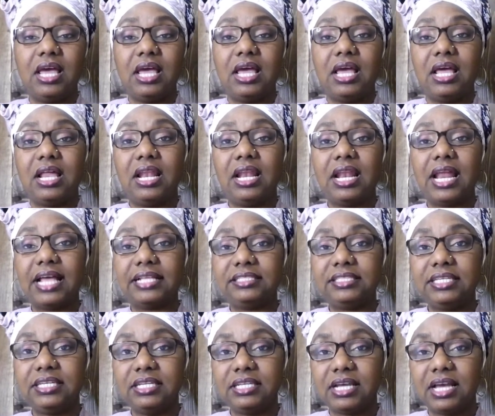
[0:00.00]

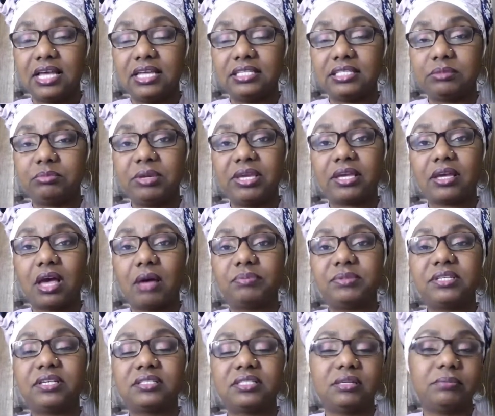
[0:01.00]
Latinas make up
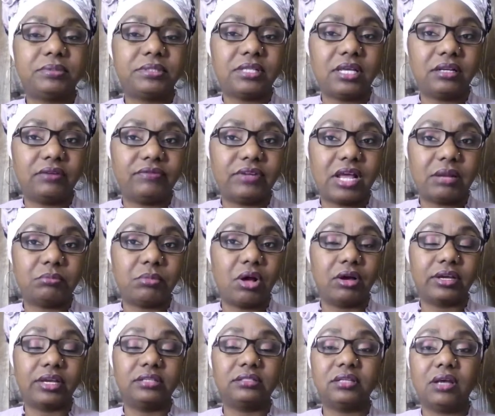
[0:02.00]
60% of that
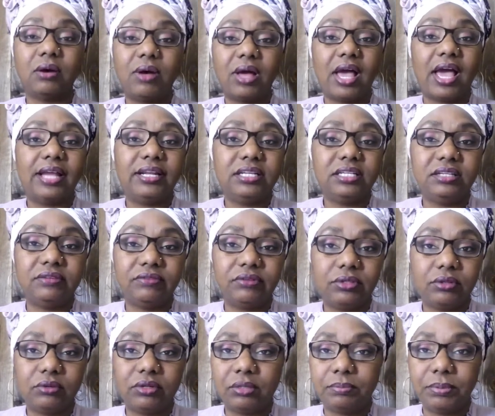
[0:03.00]
market. Now, I didn't even
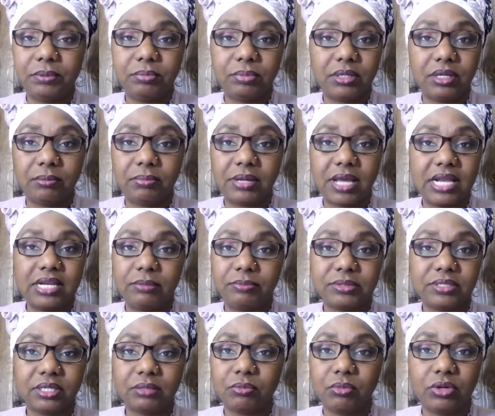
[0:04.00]
know that people apply
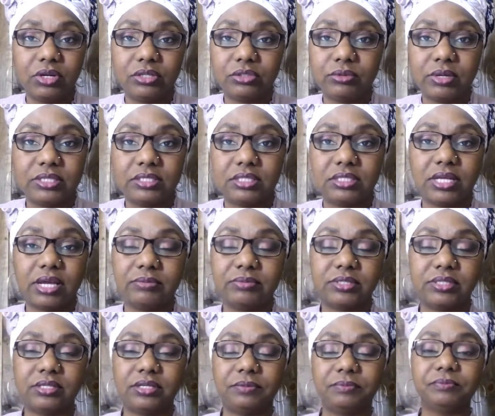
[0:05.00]
lipstick more than 20
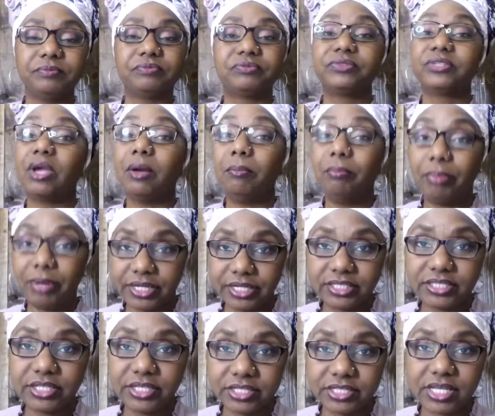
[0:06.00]
times a day, but
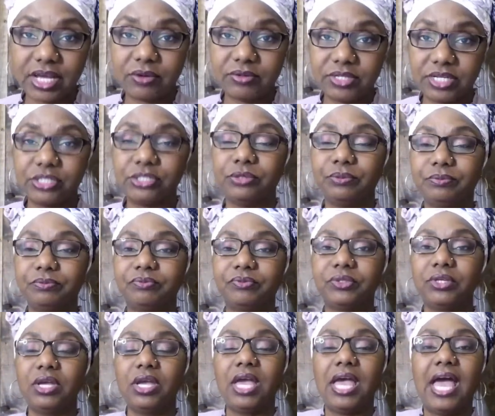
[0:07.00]
it turns out they do.
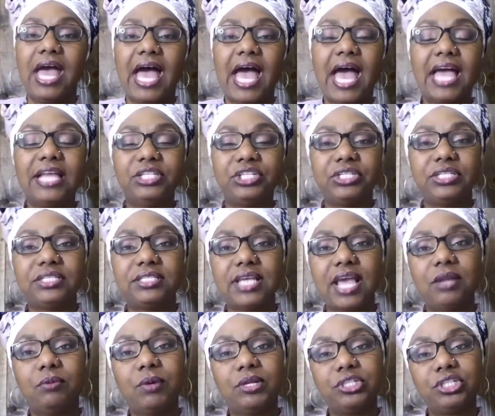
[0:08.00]
And she
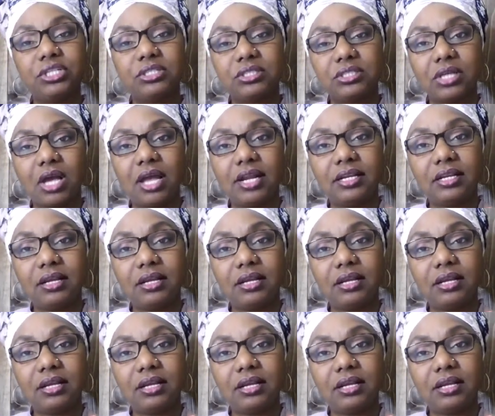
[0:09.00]
said when she started her